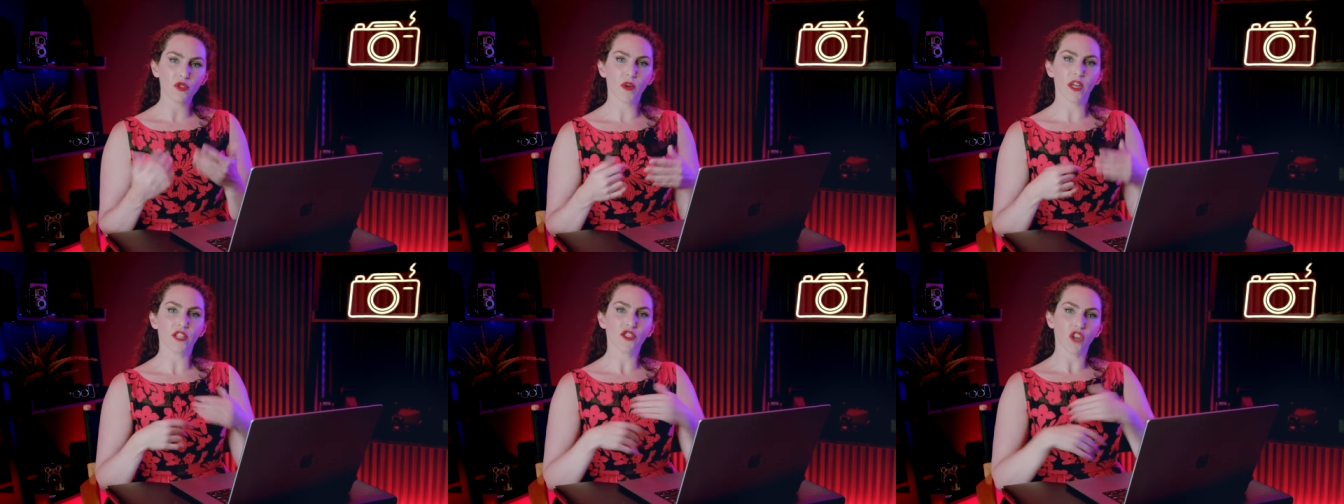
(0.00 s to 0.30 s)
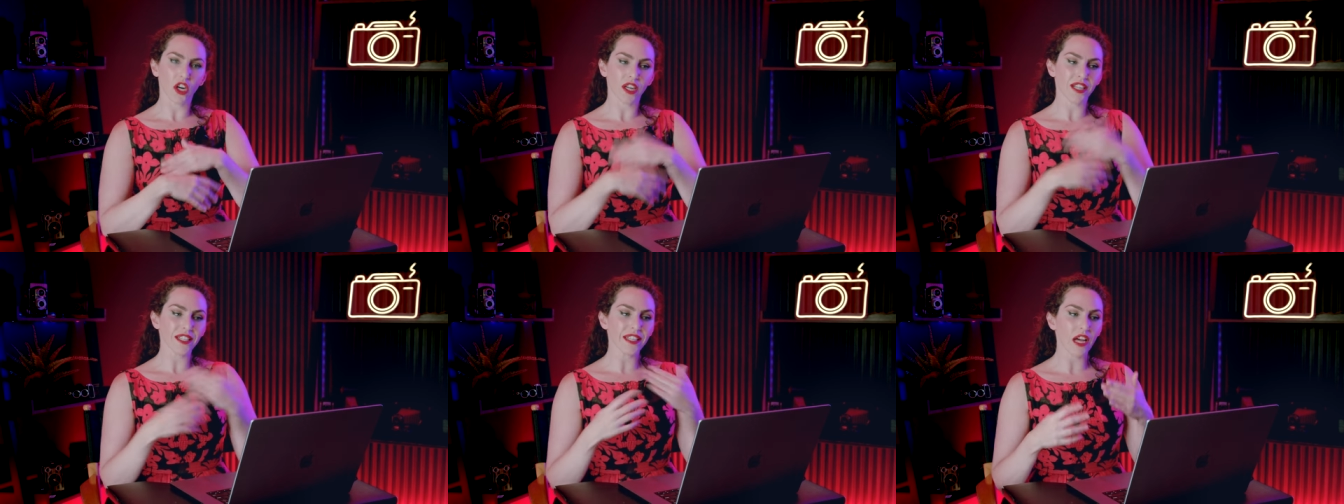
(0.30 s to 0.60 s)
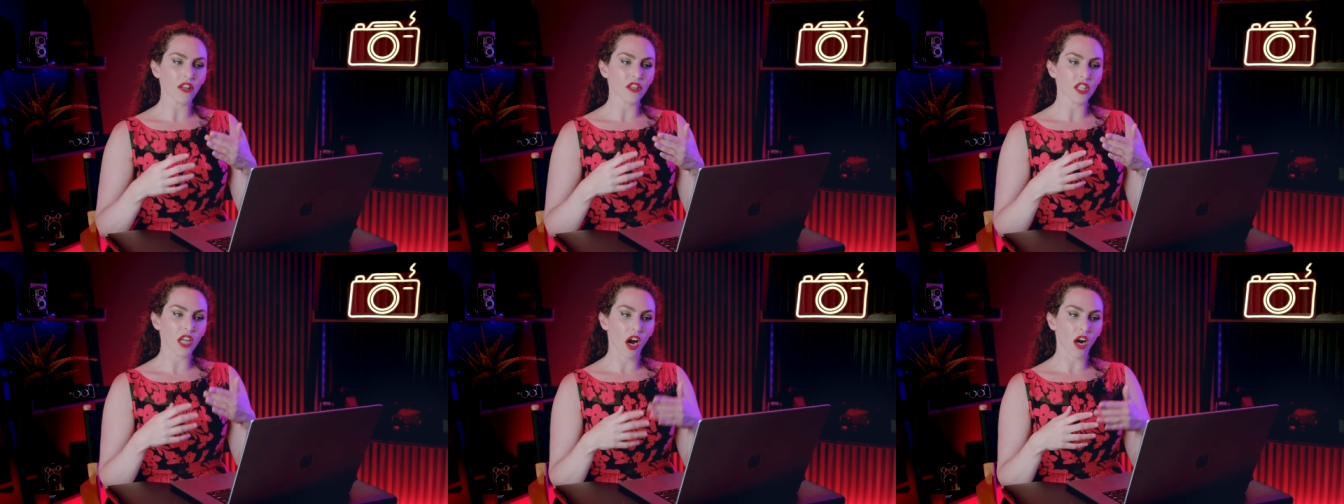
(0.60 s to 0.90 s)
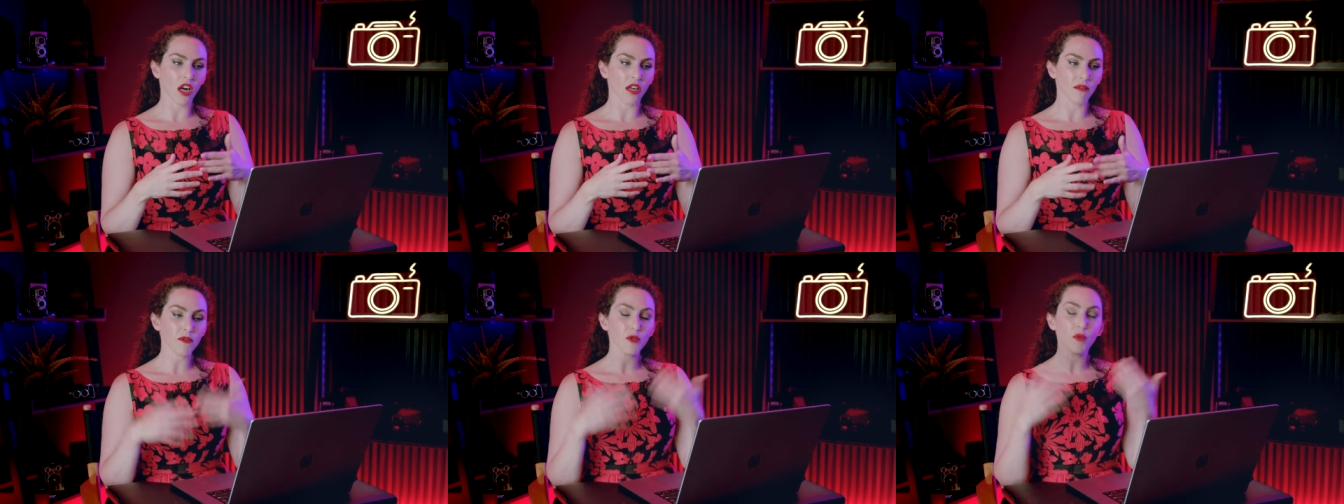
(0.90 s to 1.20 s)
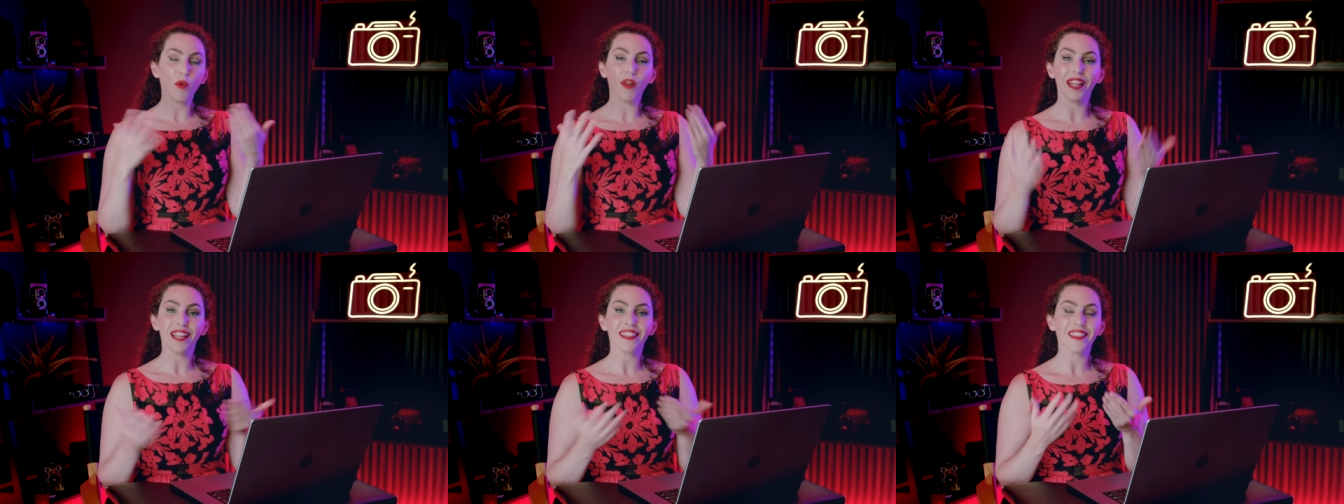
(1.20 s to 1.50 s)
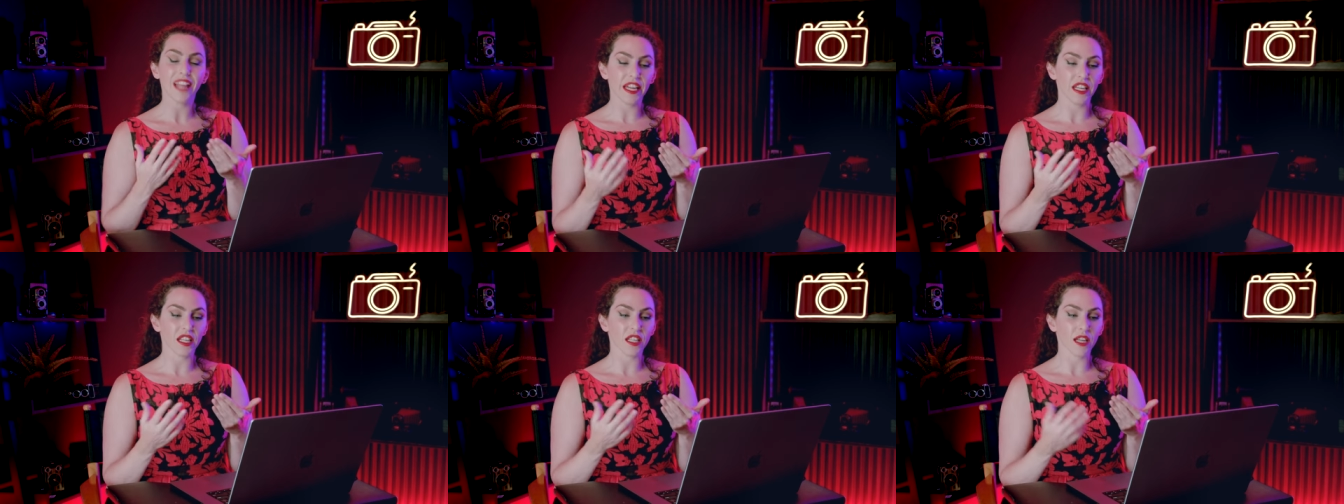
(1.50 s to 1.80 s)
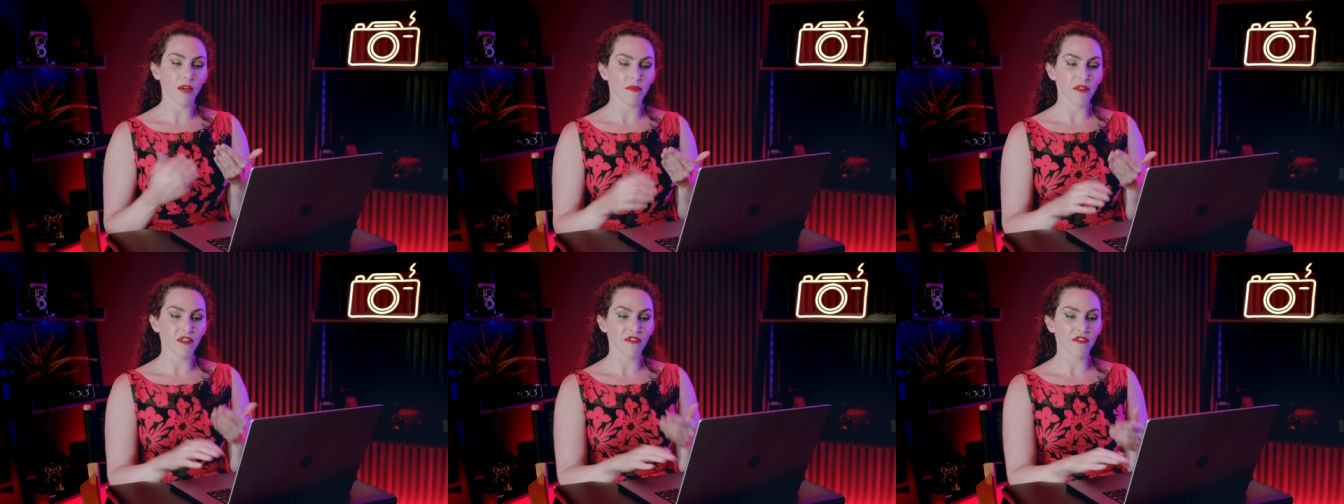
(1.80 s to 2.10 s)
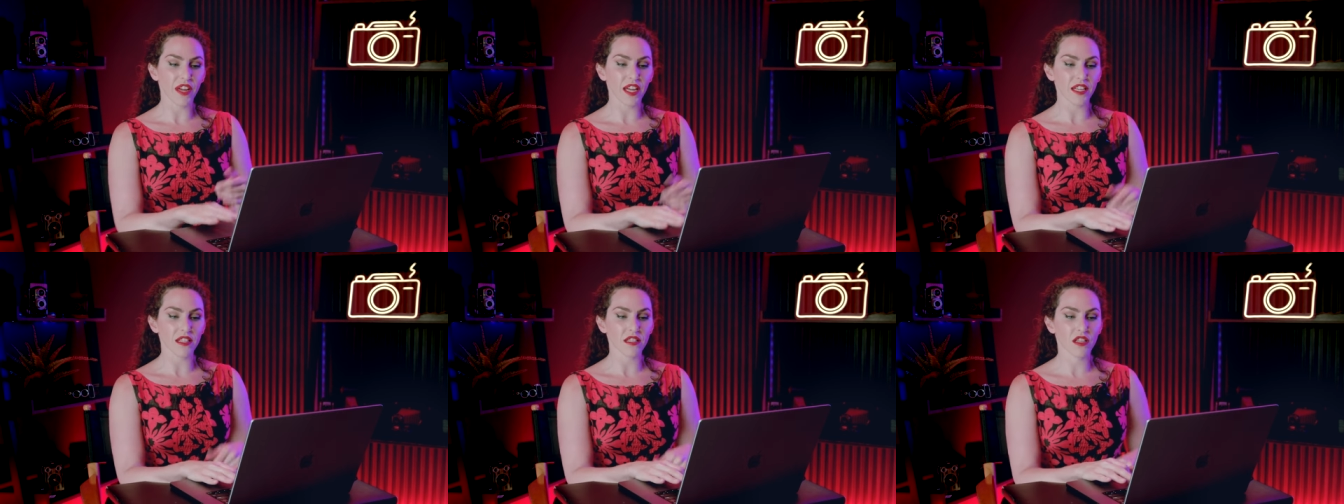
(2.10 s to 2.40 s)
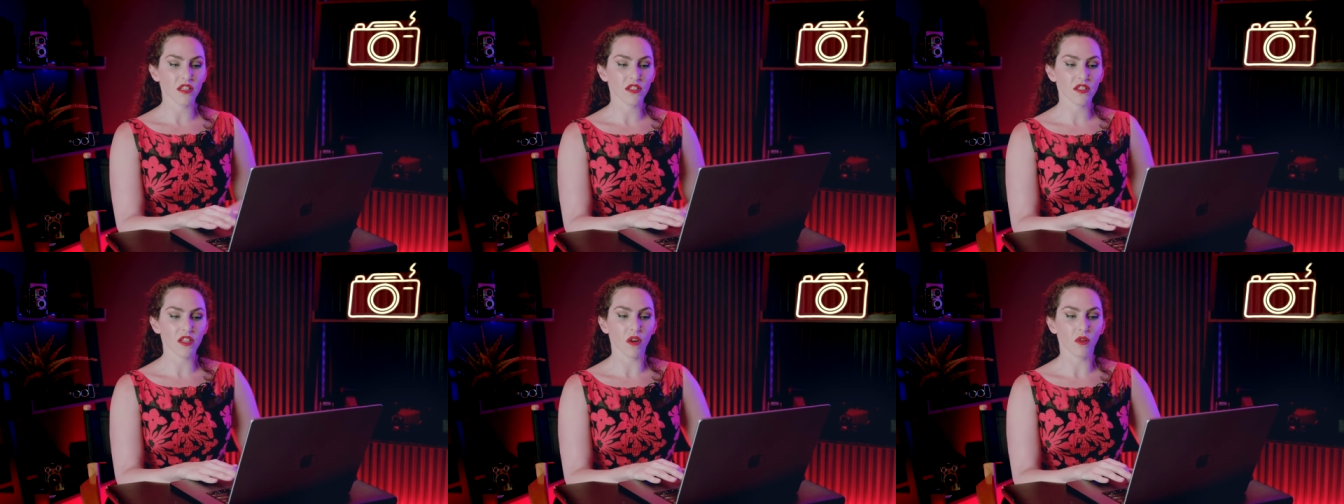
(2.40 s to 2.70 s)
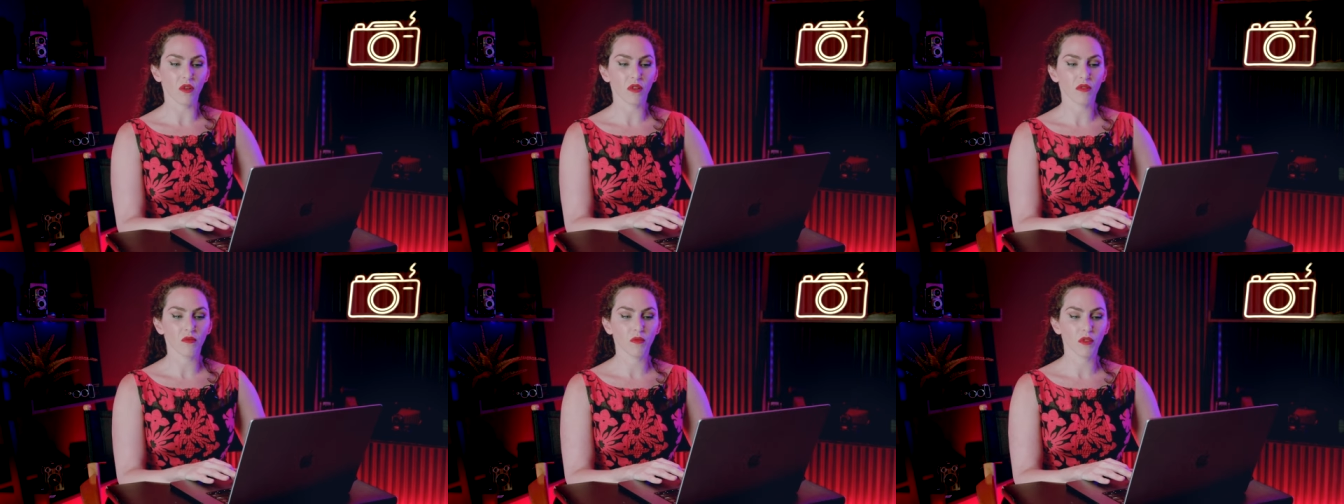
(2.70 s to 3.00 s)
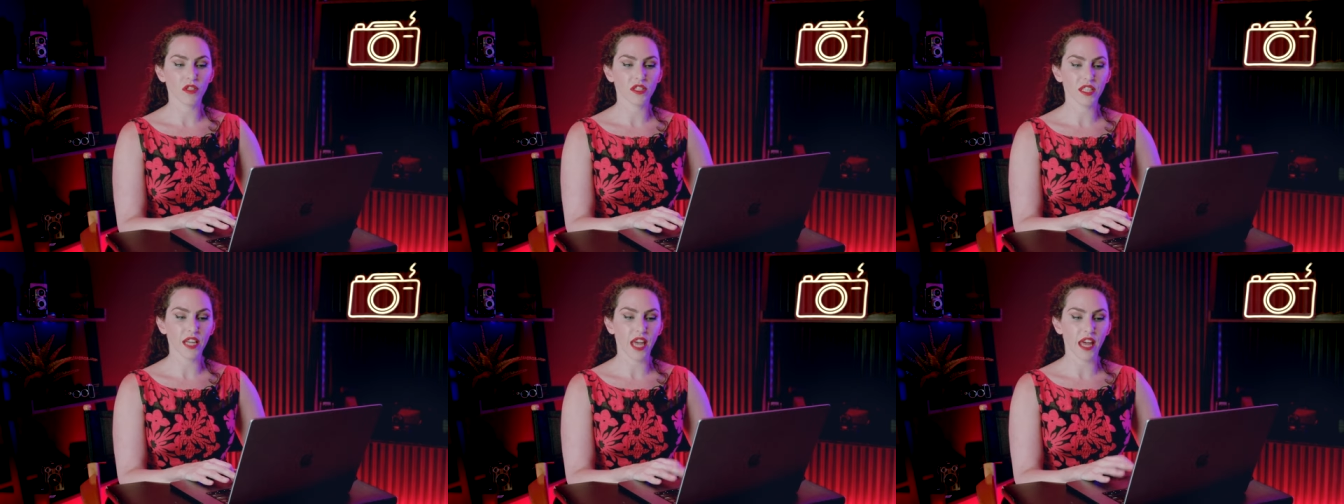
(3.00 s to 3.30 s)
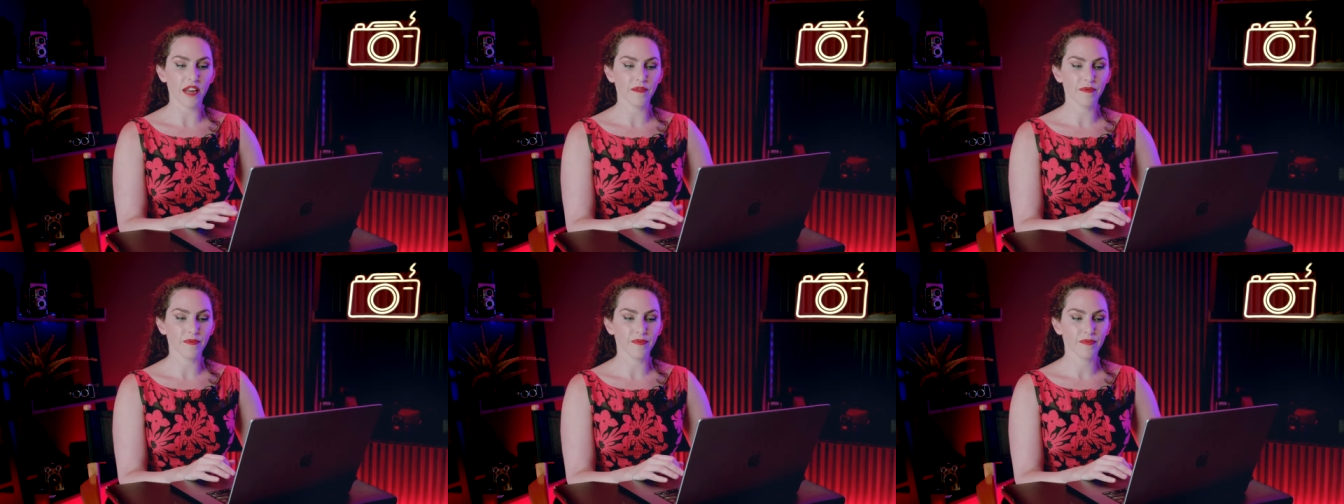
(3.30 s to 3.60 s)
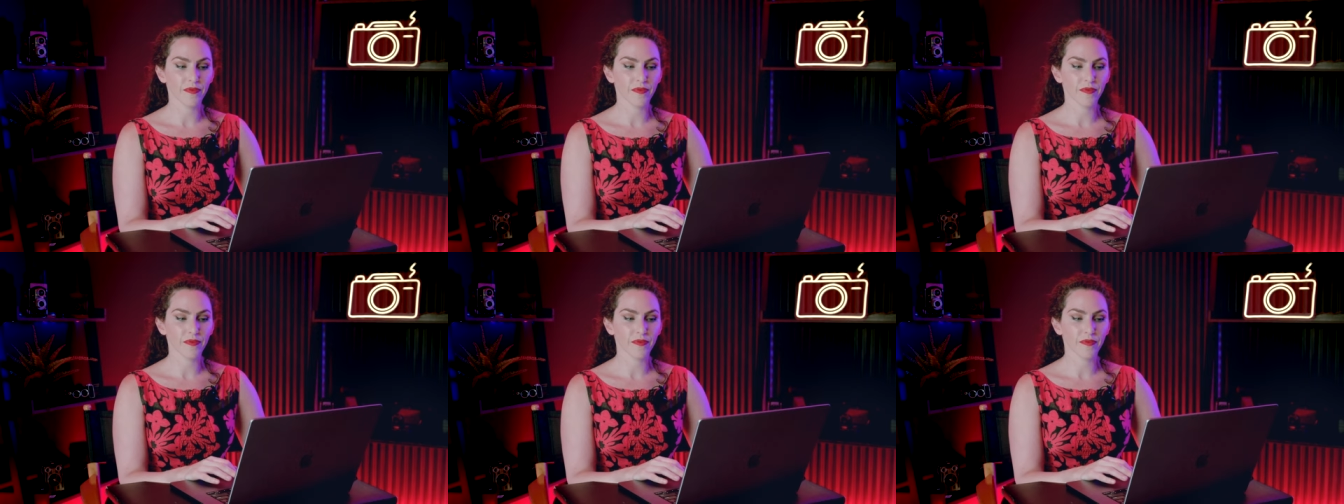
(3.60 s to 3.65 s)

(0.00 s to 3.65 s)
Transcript: So I darkened down the arms while I lightened up the face. So once again,